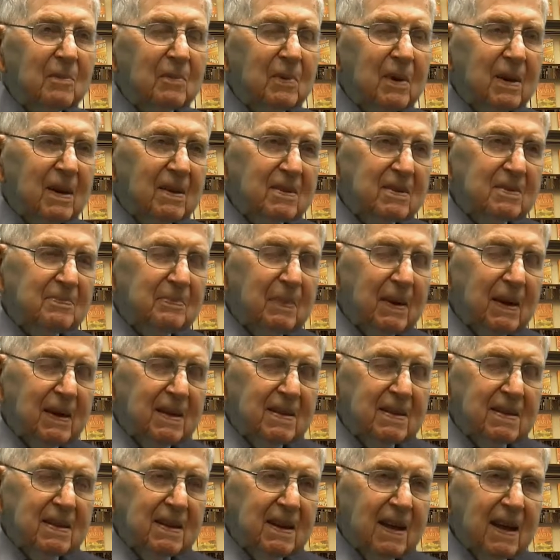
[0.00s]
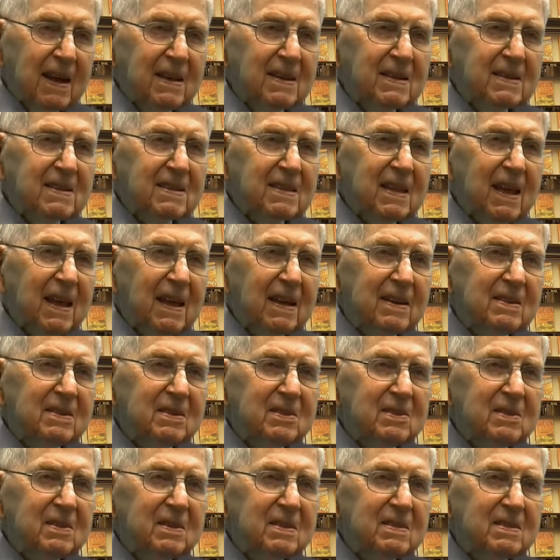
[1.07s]
Well, by today's
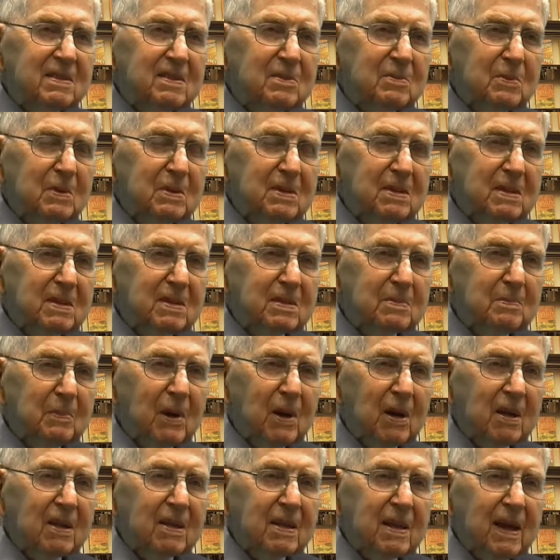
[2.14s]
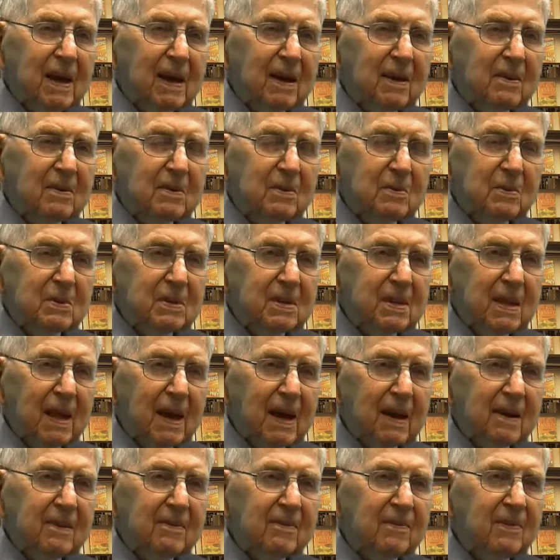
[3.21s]
standards, it was a small town. It was
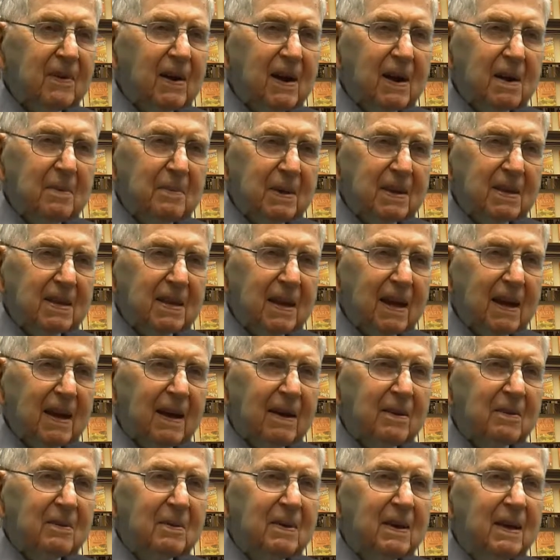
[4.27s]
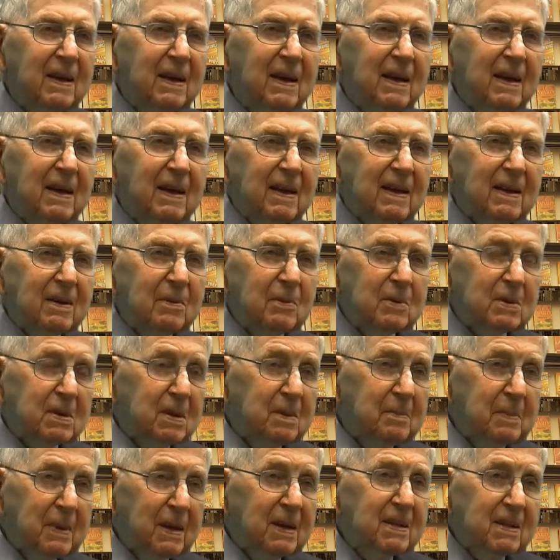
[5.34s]
not a farming town. It was a
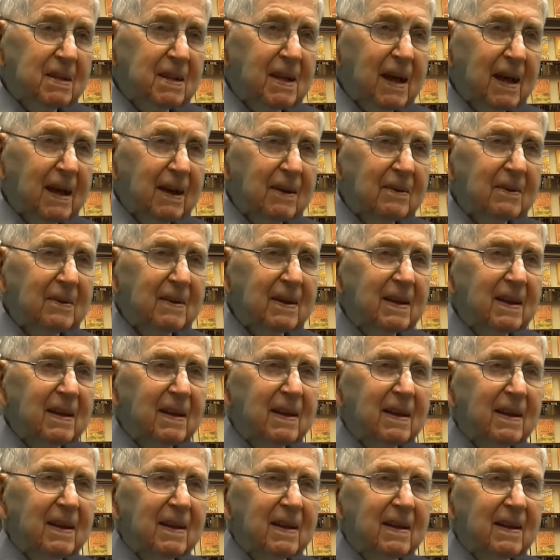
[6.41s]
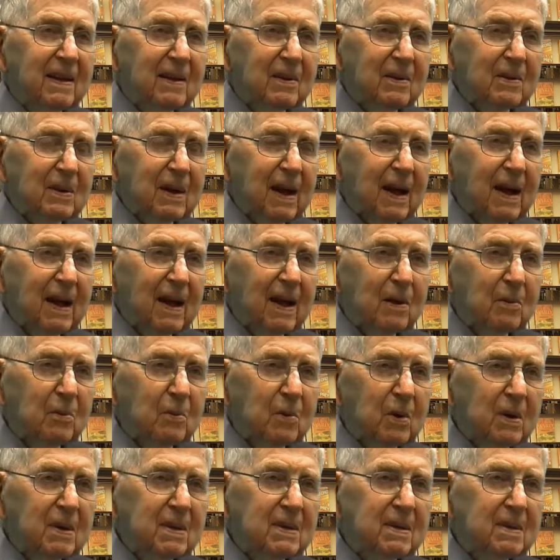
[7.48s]
mill town,
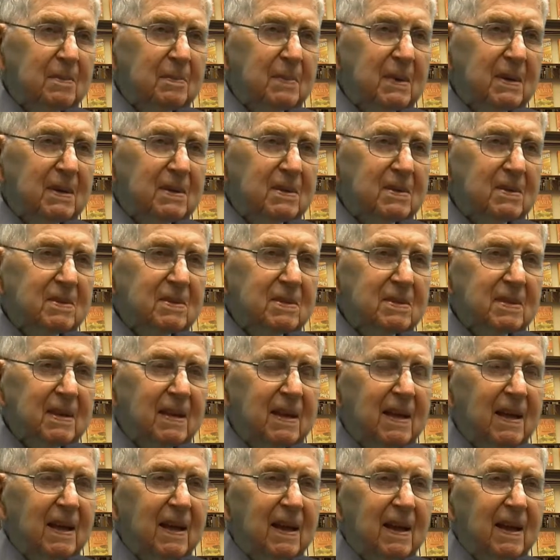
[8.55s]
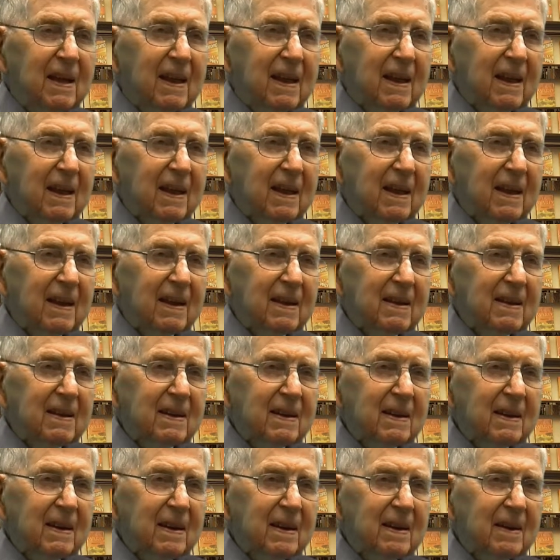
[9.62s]
woolen mills,
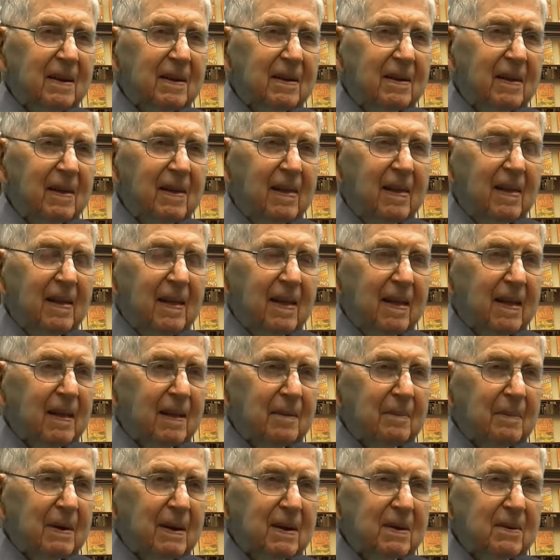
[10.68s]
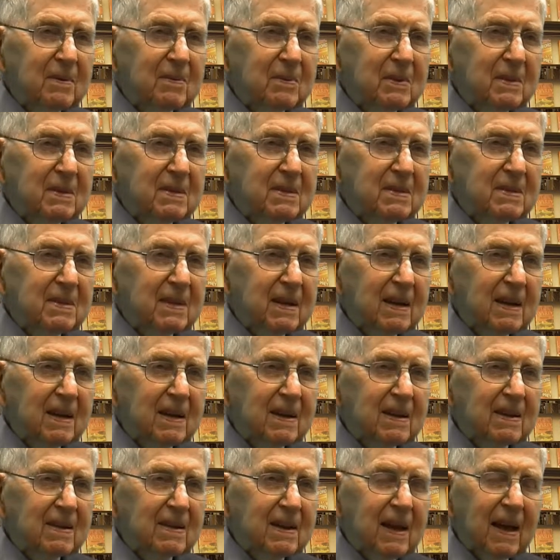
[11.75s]
and but it was
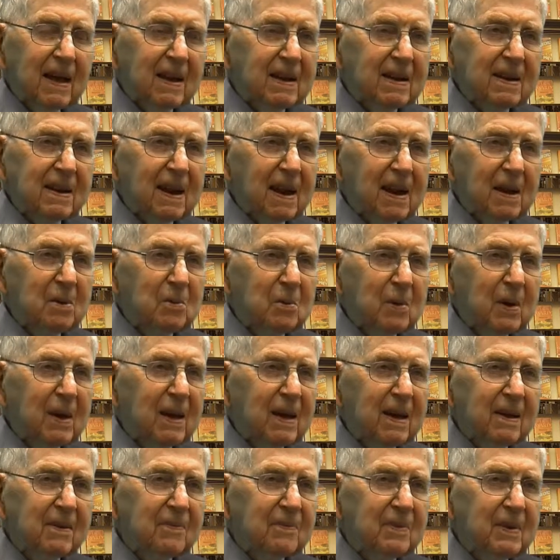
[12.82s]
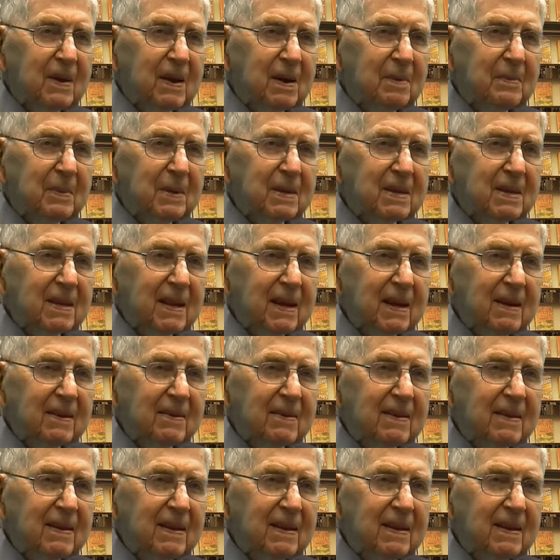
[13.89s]
not in any way a farming town.